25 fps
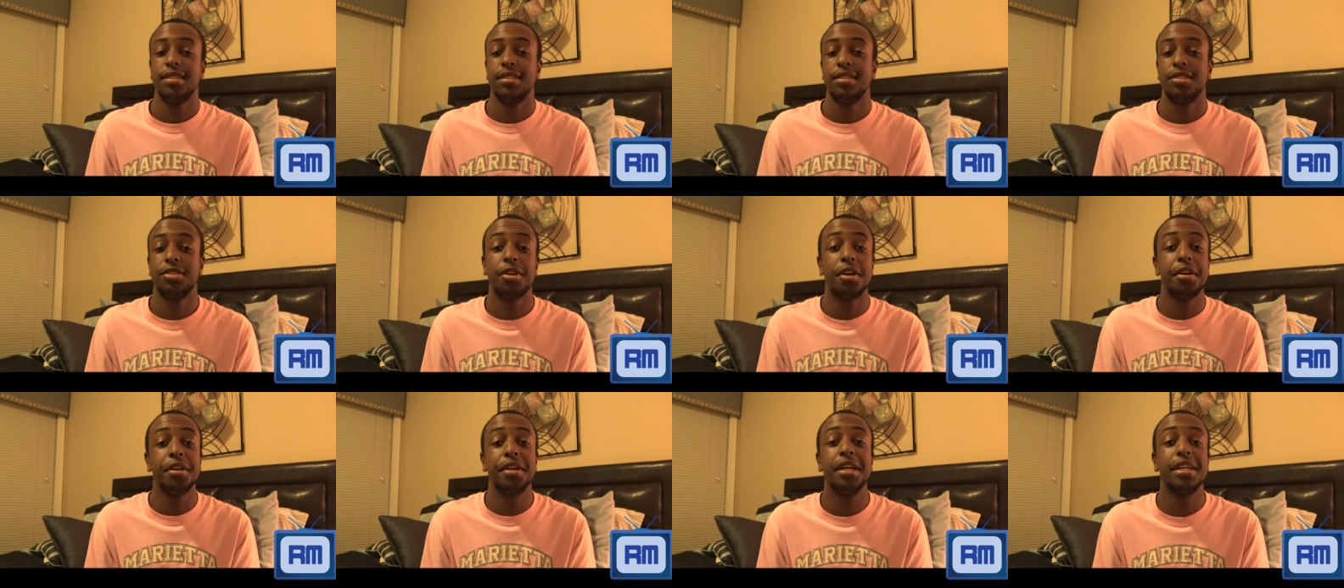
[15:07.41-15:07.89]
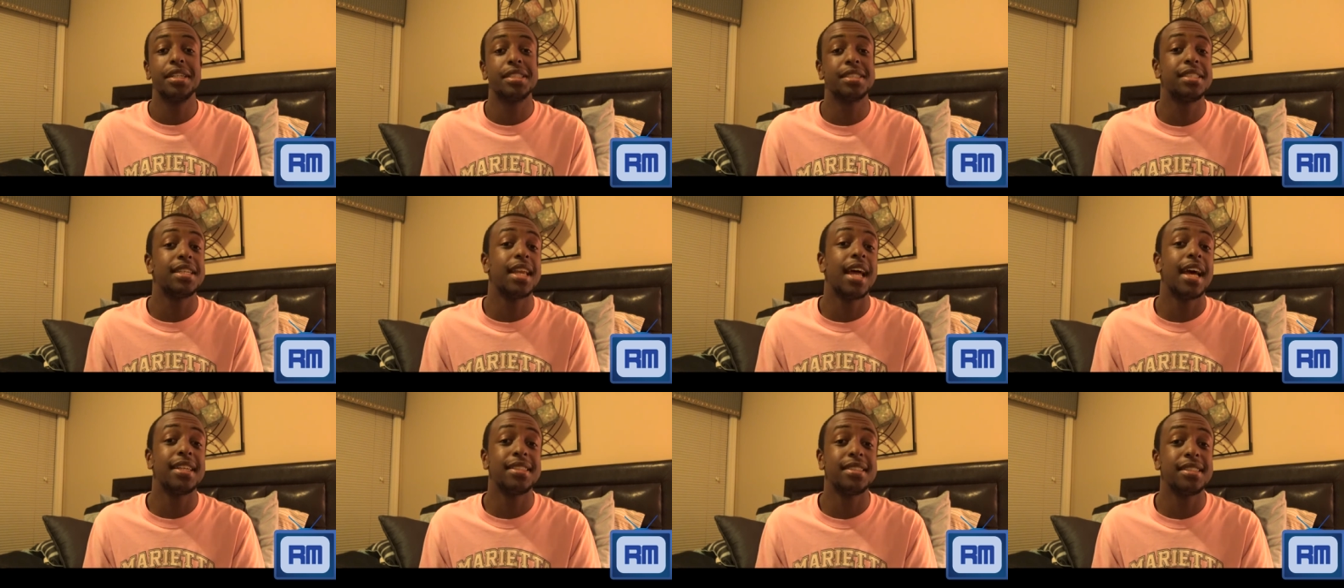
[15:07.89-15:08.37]
Trae Young's
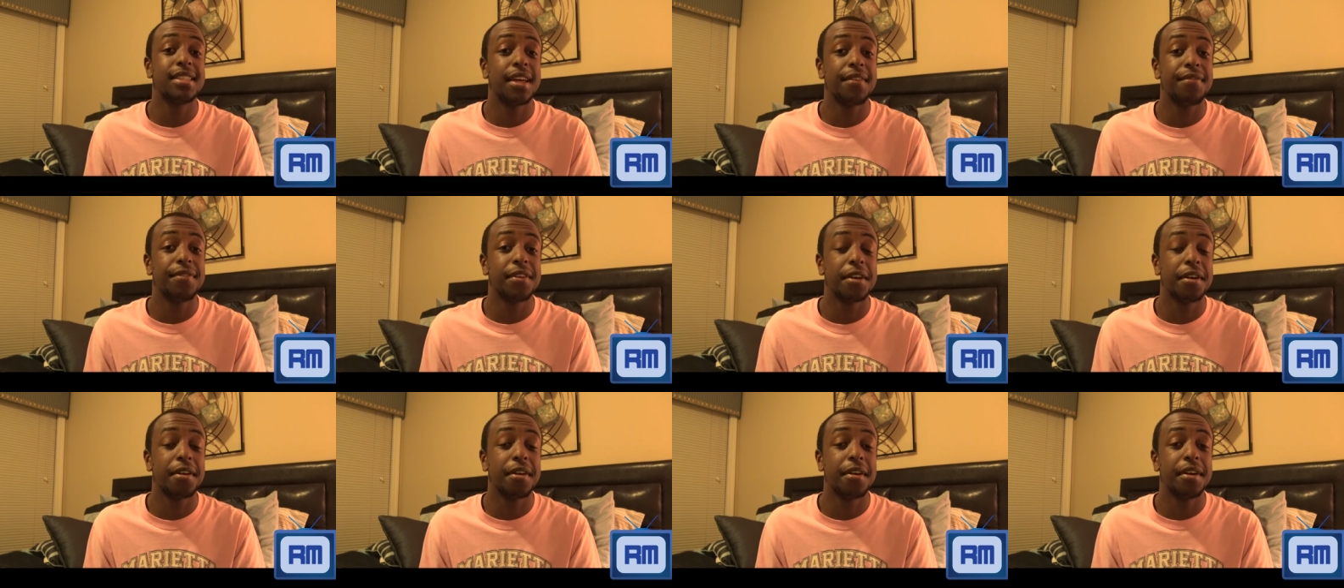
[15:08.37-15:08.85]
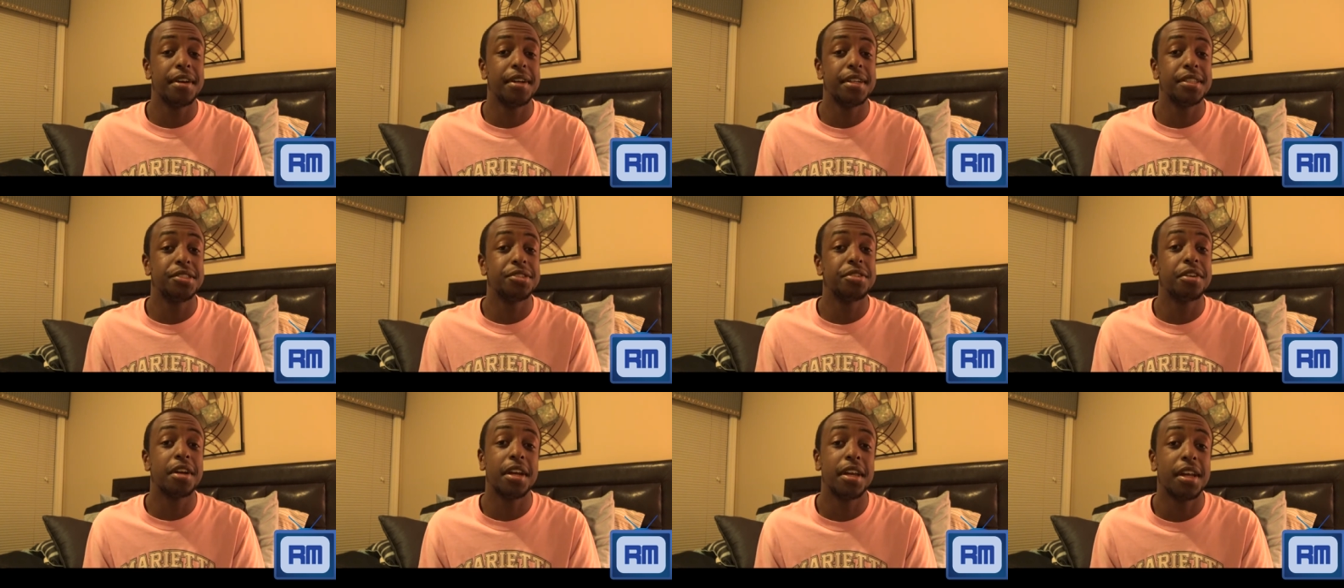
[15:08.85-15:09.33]
not Stephen Curry.
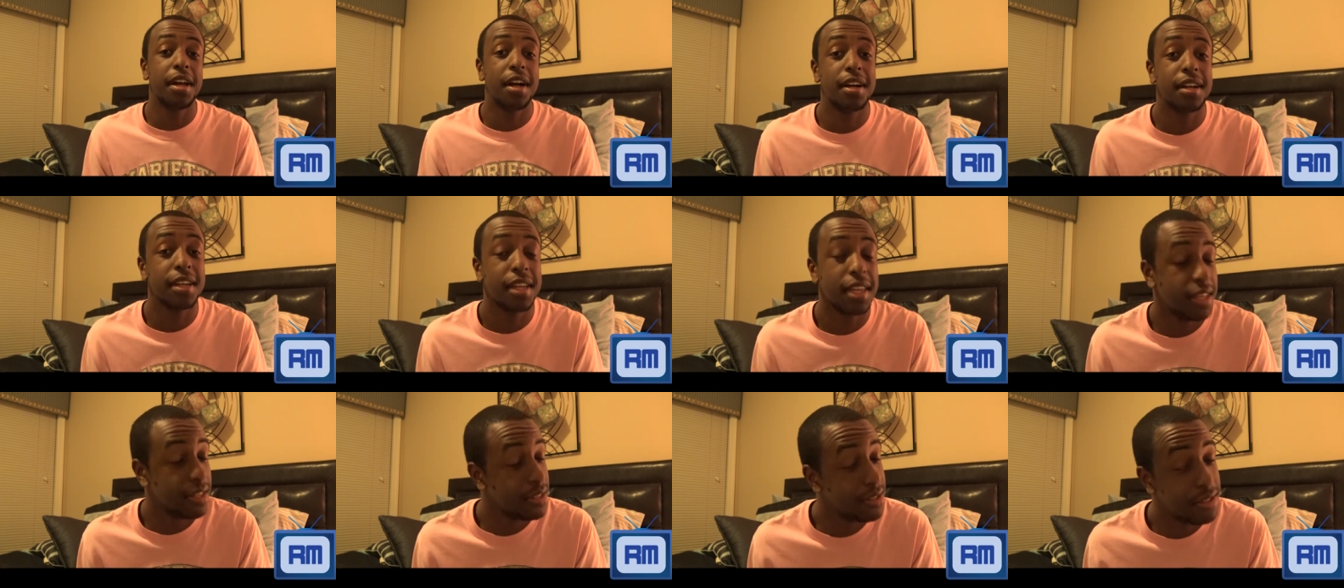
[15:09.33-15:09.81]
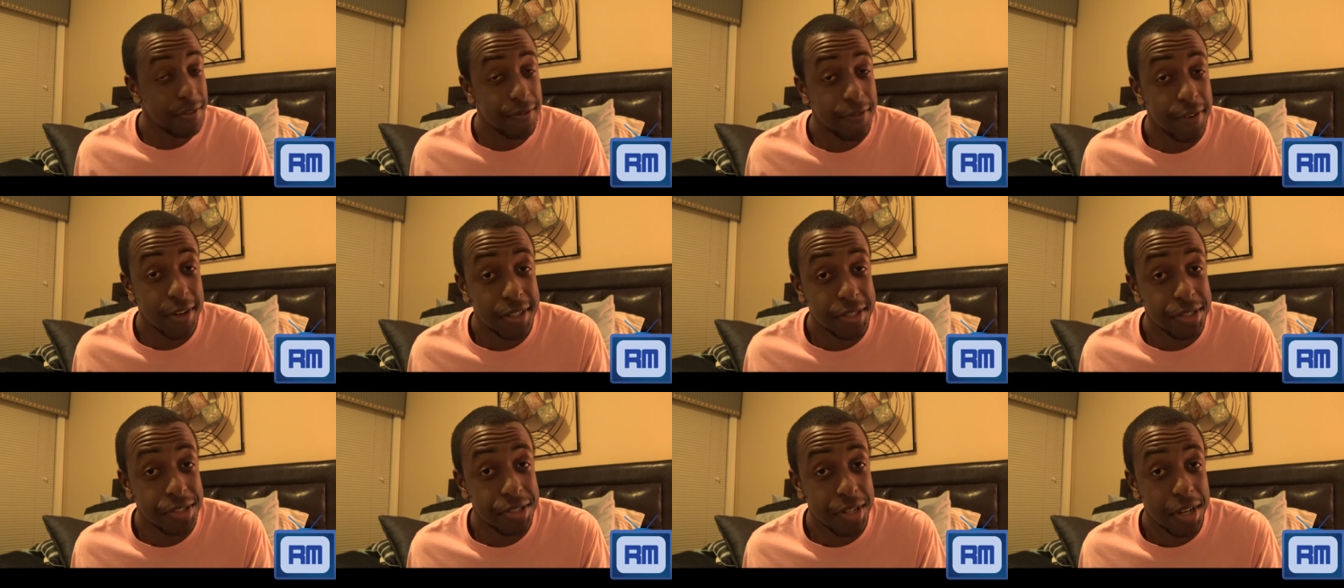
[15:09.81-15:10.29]
Trae Young is the
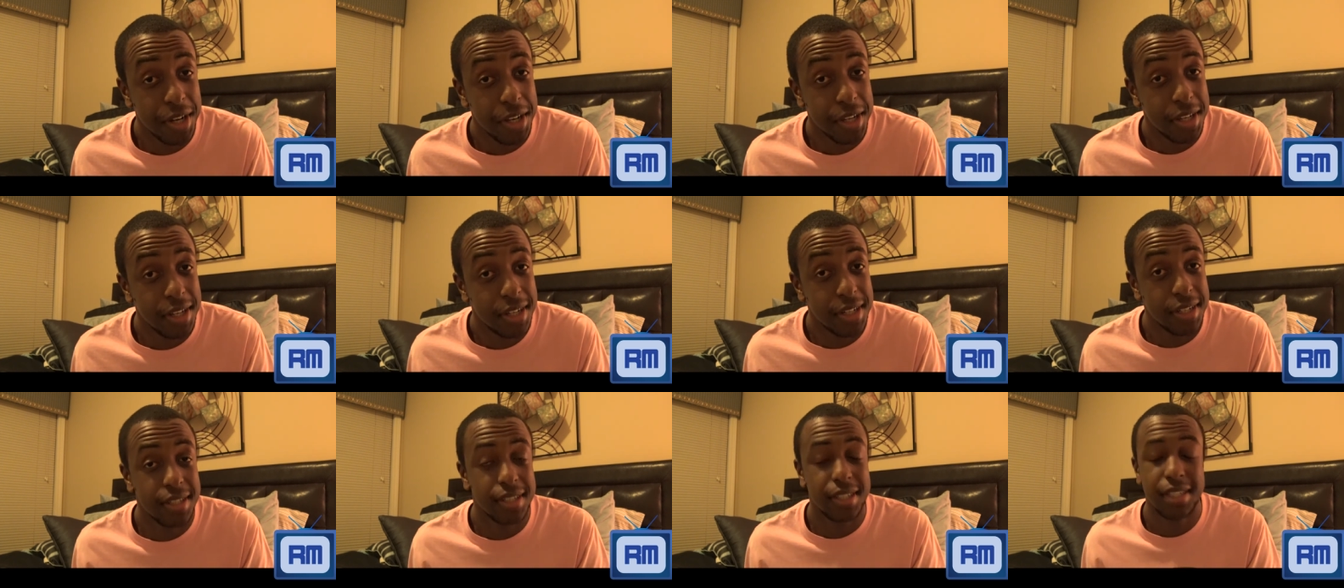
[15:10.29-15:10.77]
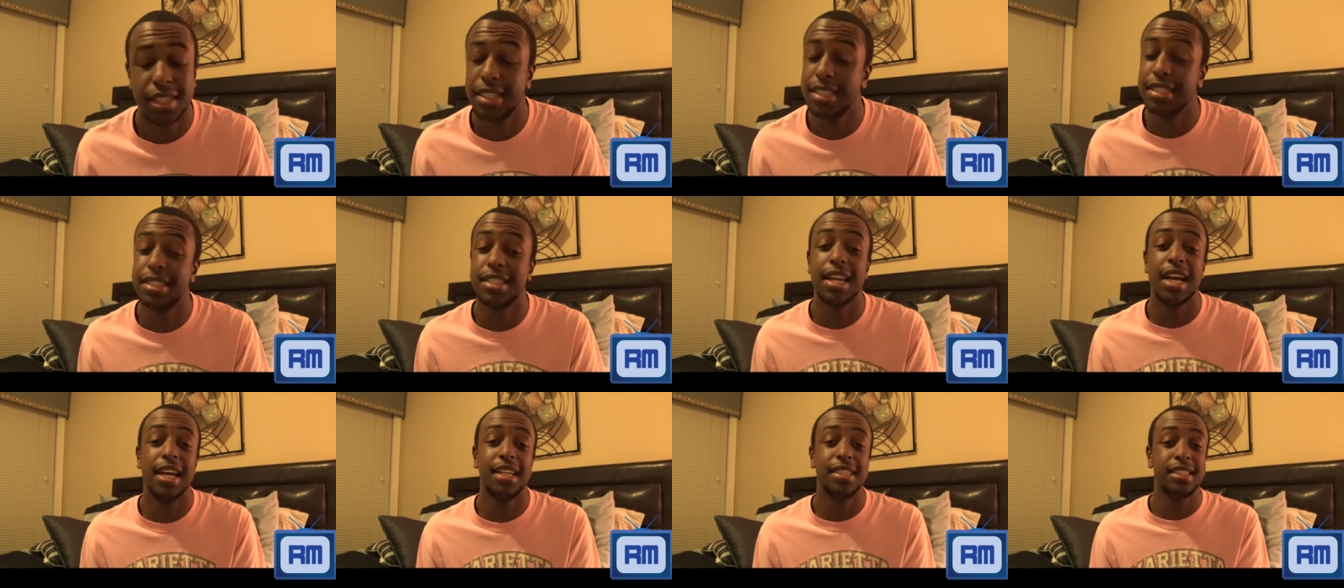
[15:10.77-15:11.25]
first Trae Young.
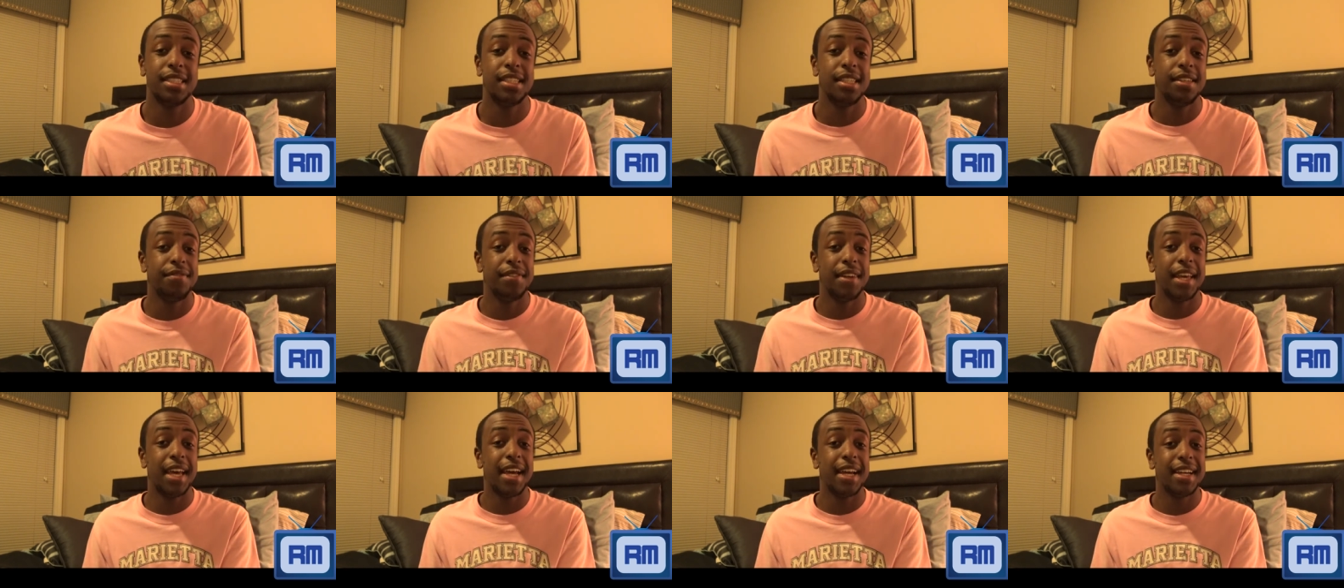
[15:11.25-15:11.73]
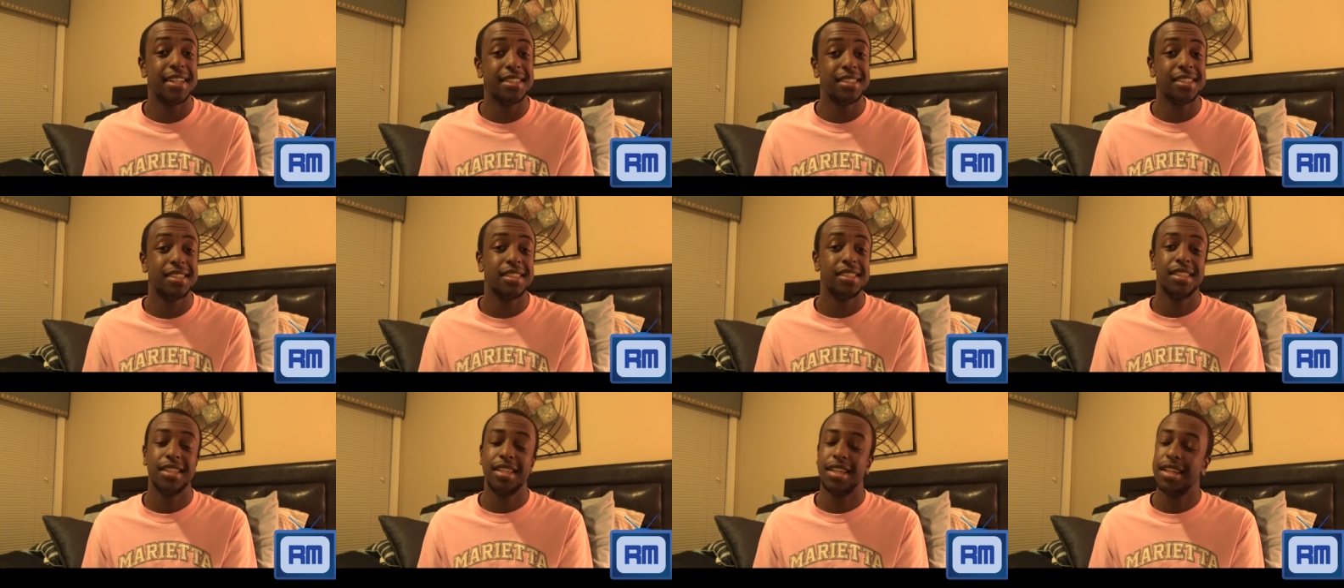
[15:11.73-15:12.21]
He's not Steve Nash.